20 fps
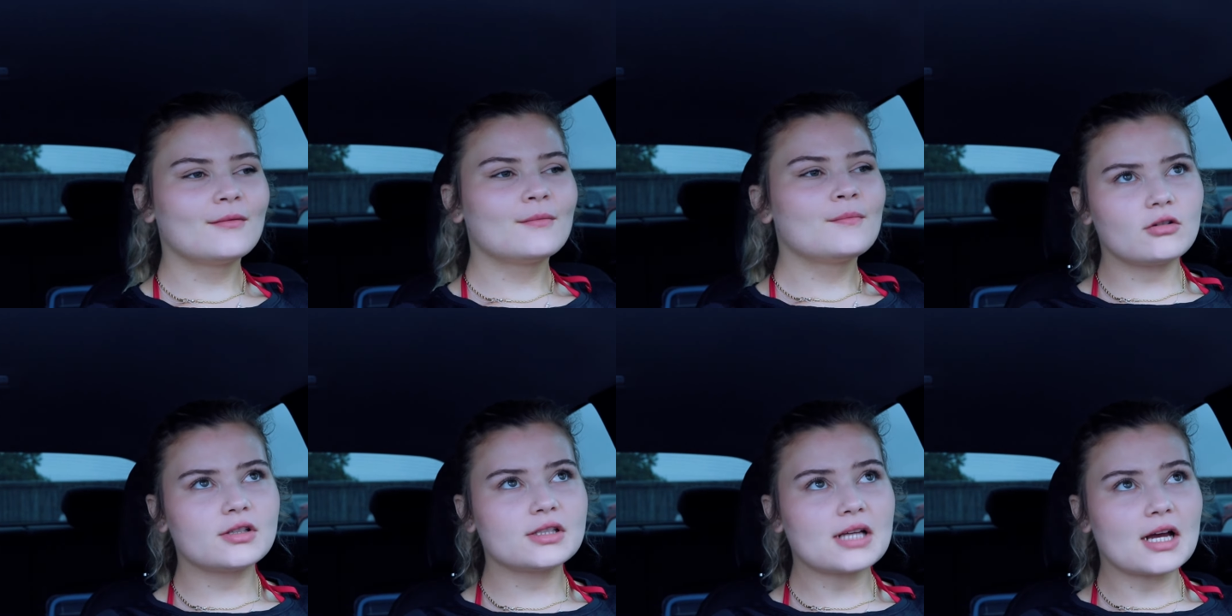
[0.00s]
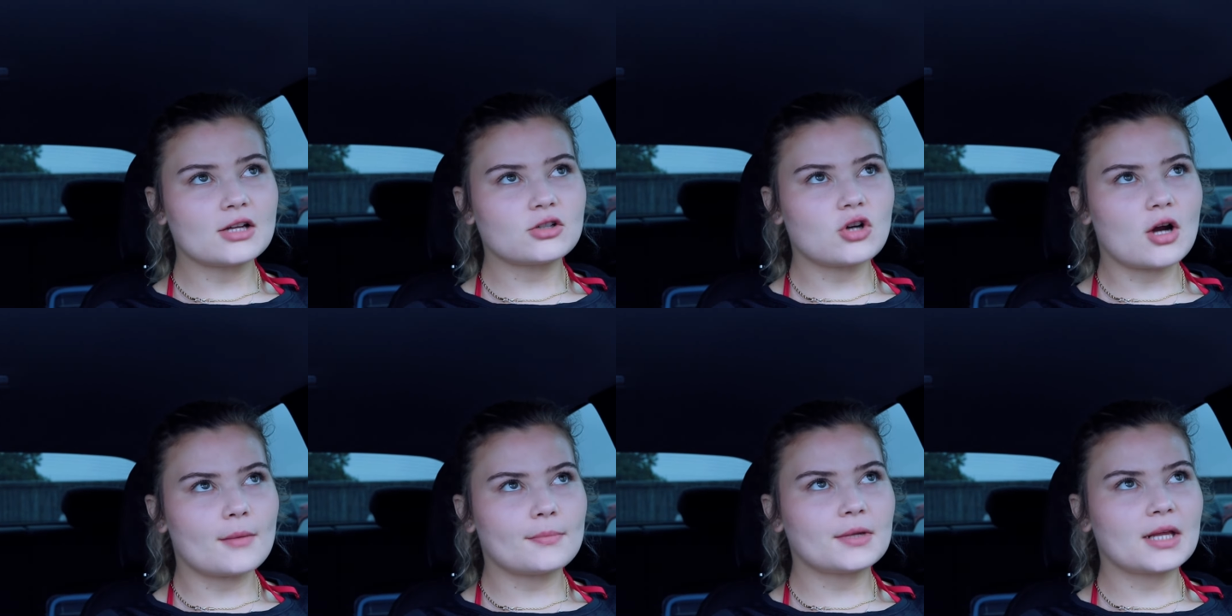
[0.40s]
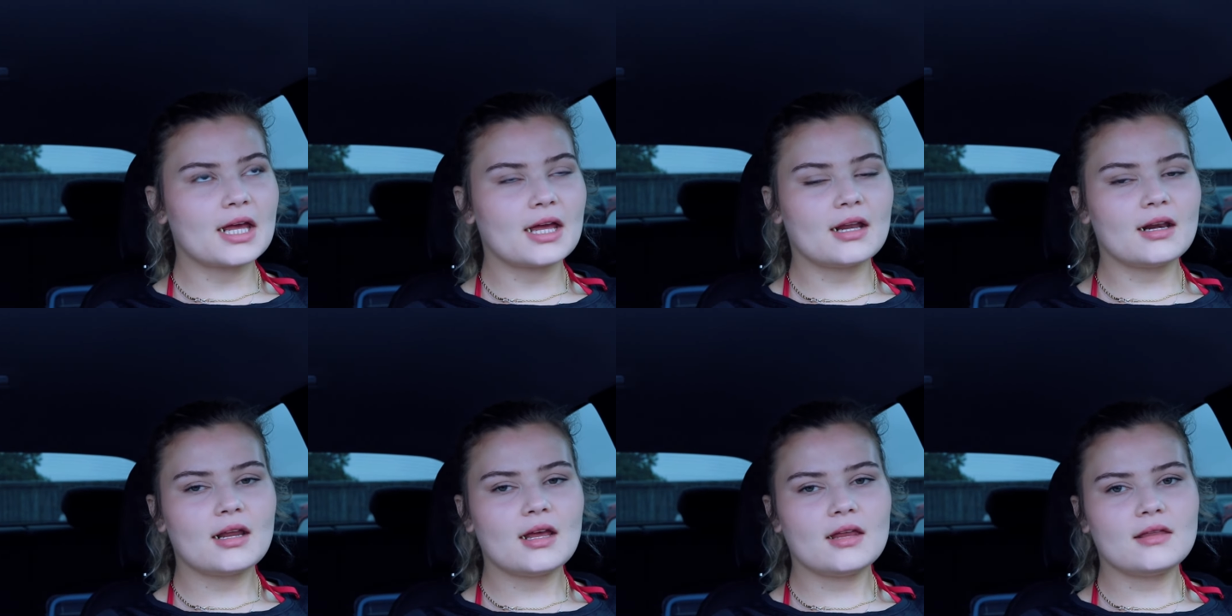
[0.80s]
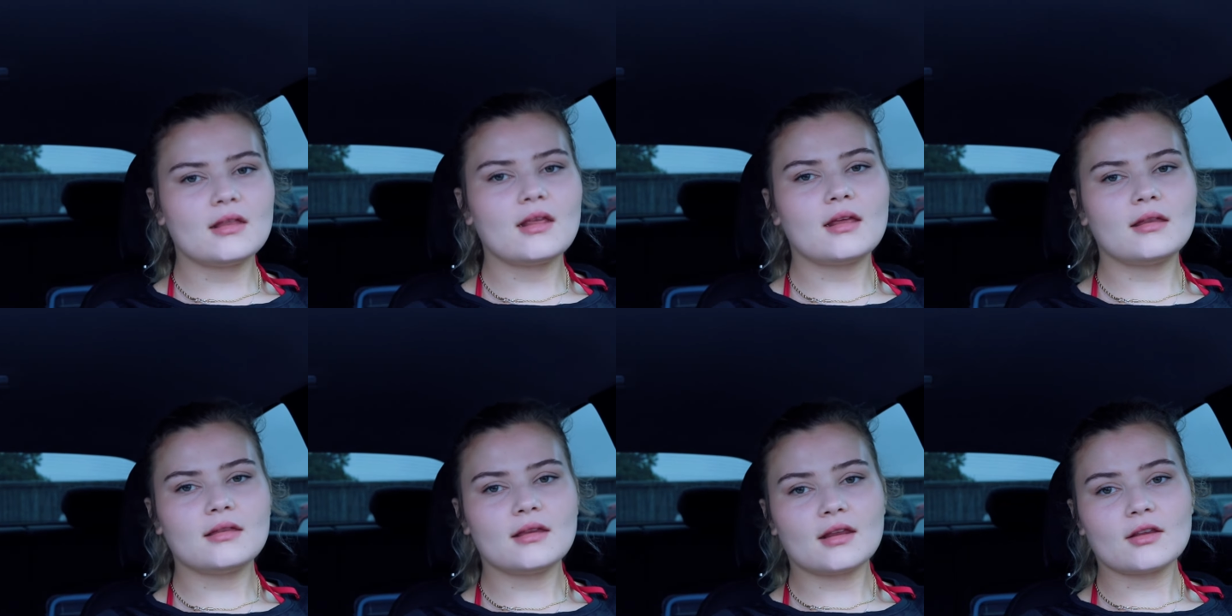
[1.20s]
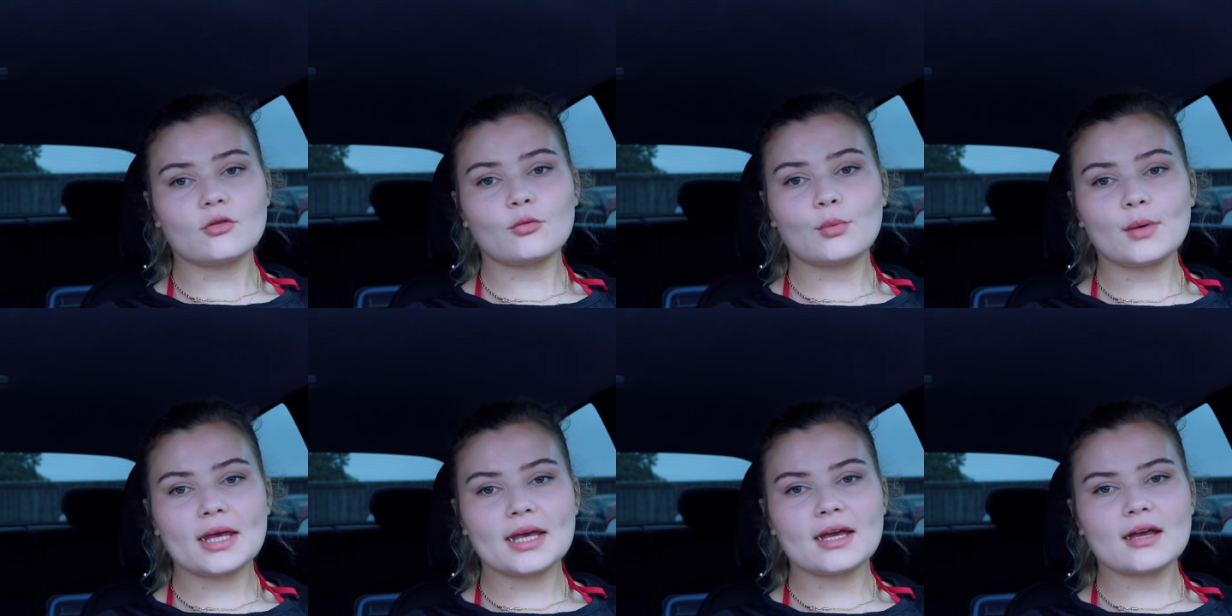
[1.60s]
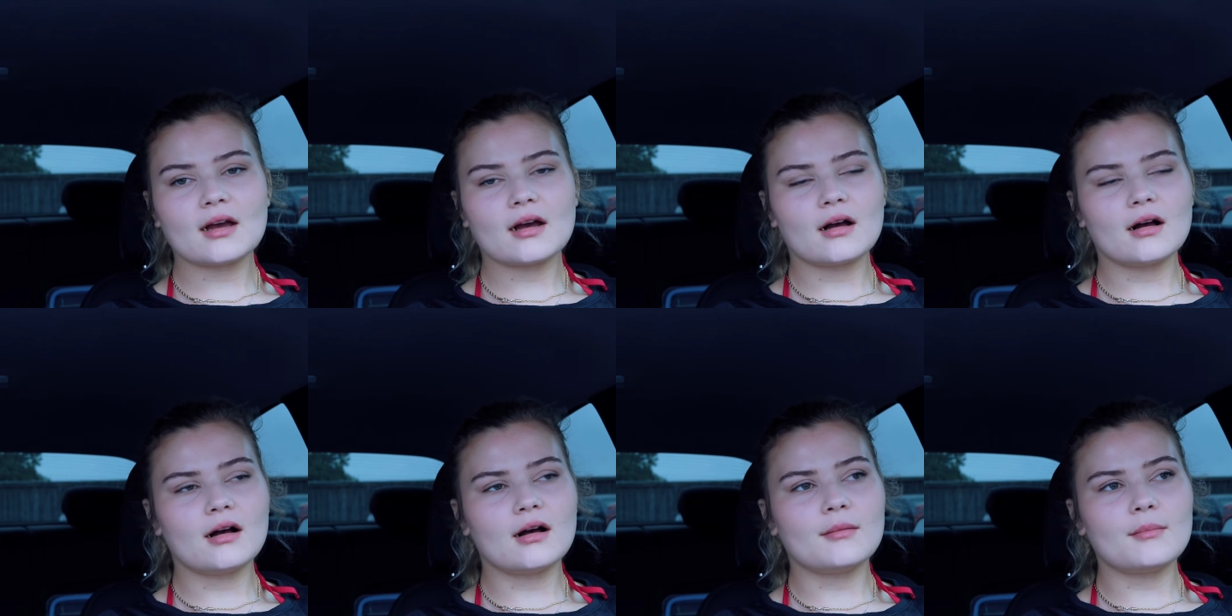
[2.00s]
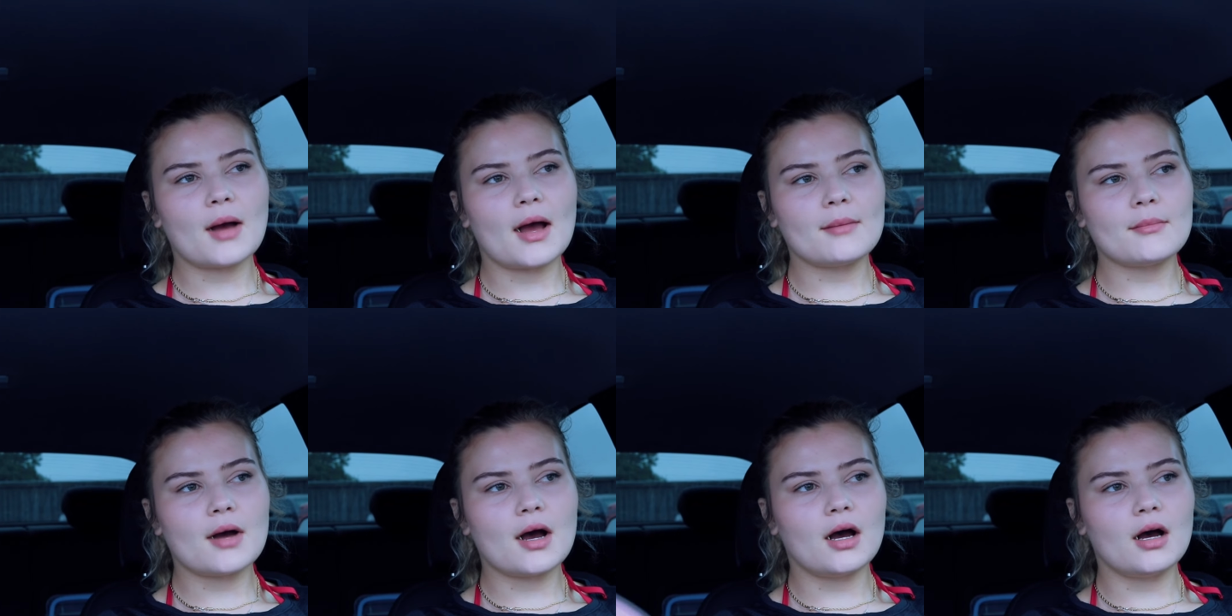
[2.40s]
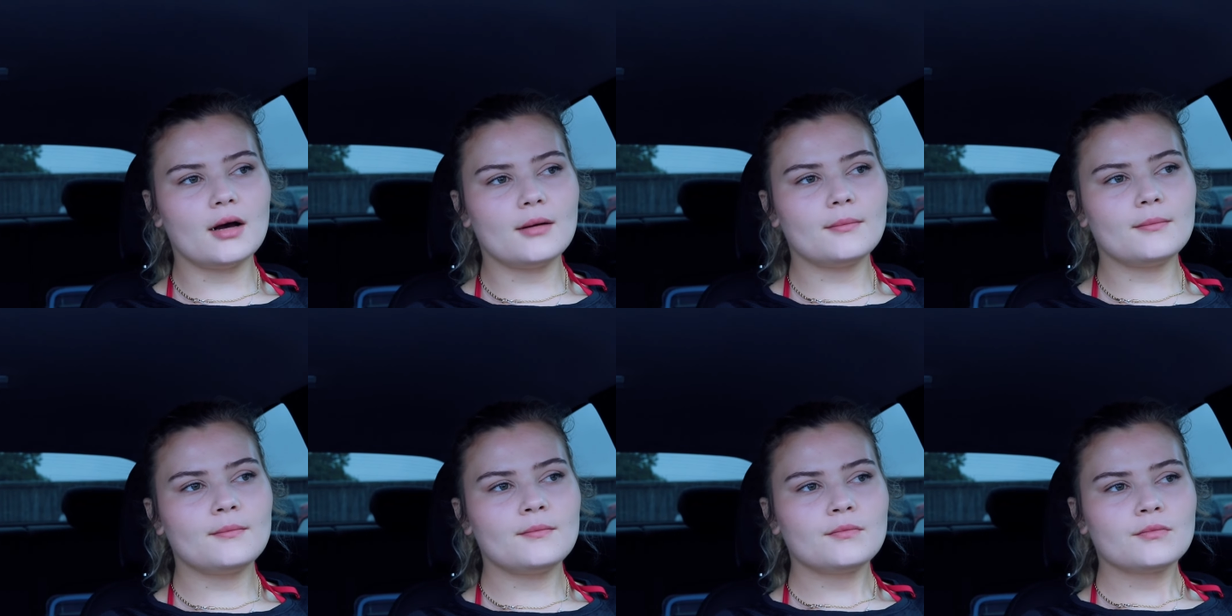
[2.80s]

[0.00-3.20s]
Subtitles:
Cody's got dropped again, and then this week I'm up